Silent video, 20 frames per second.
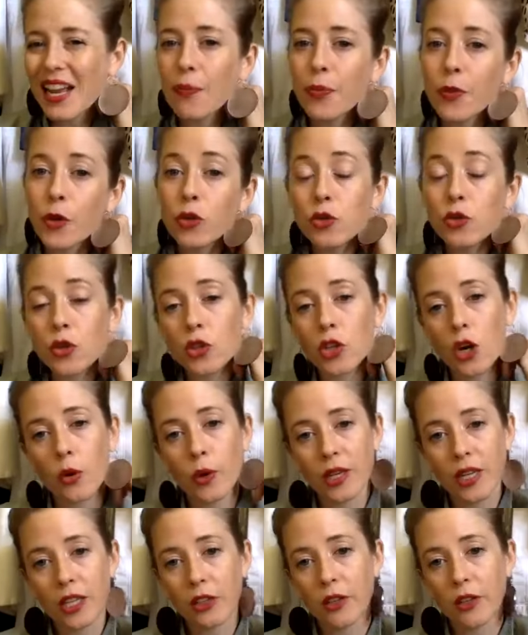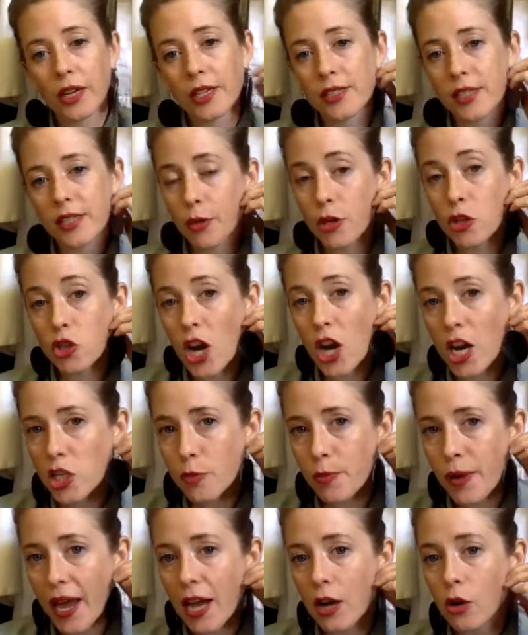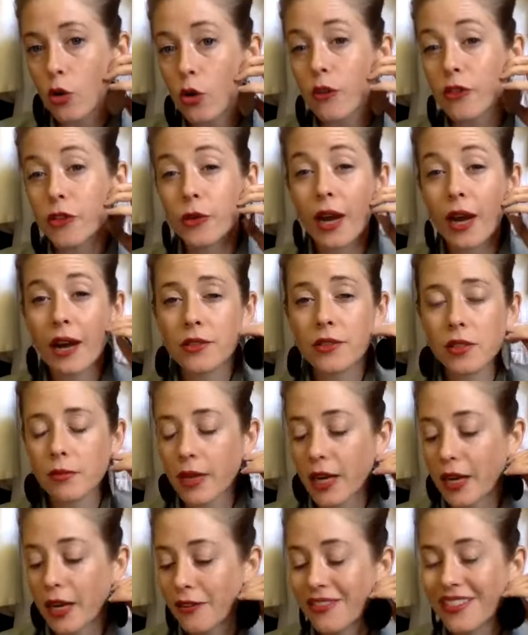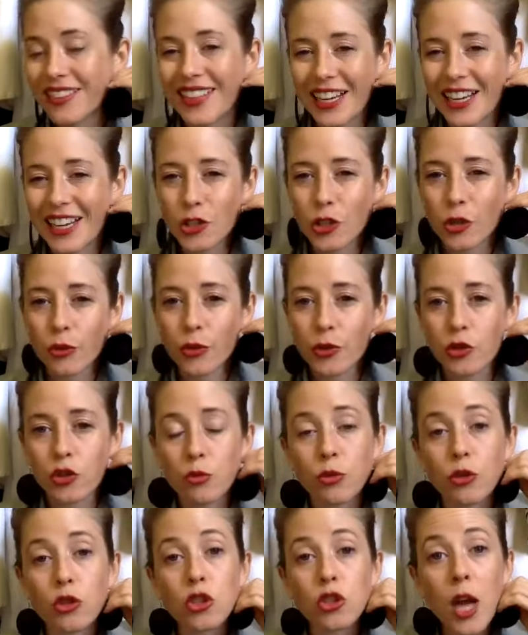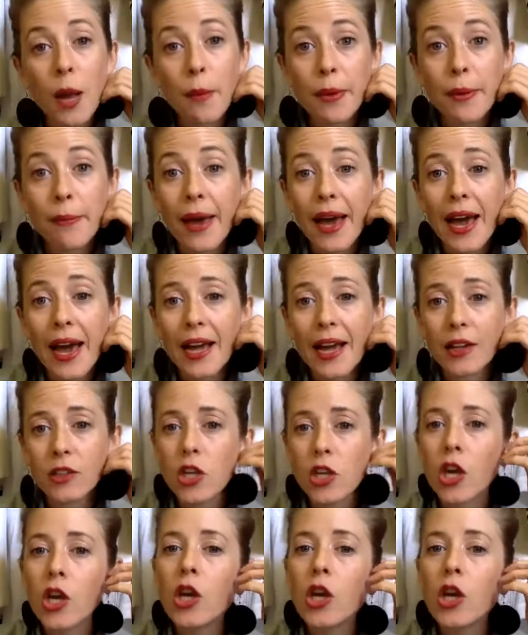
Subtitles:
those could go in either a separate trash bag, or if you have some kind of nicer reusable shopping bags,